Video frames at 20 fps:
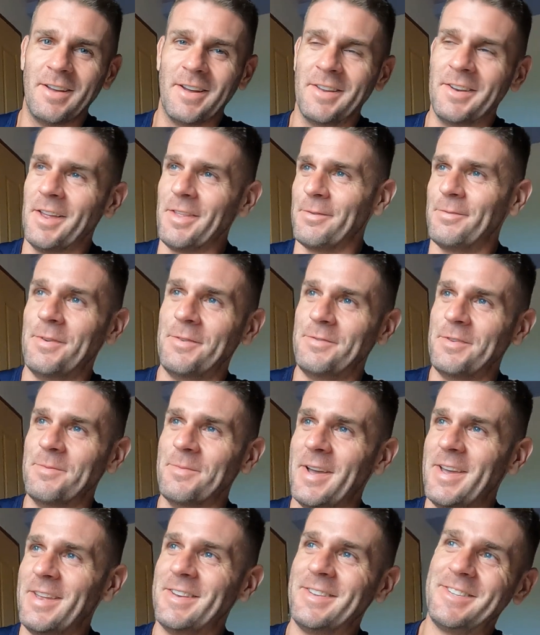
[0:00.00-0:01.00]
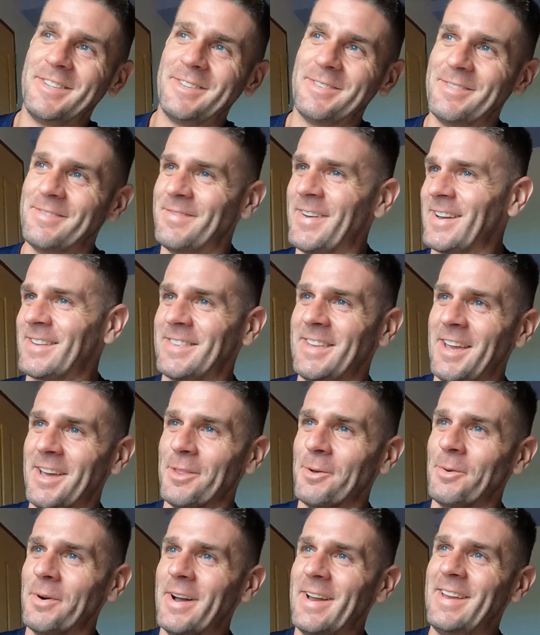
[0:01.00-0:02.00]
another 50 meters, back the
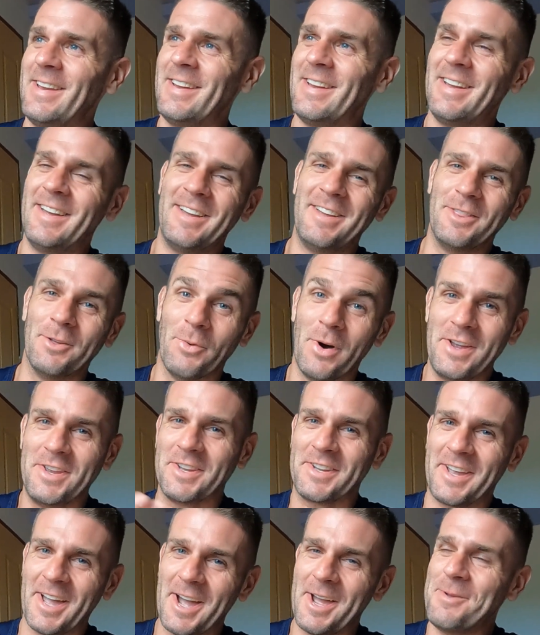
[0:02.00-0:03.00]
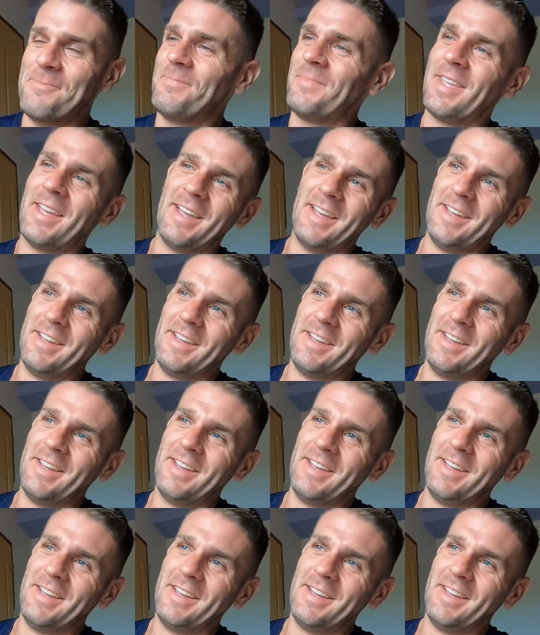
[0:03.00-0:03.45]
other way, the way you came.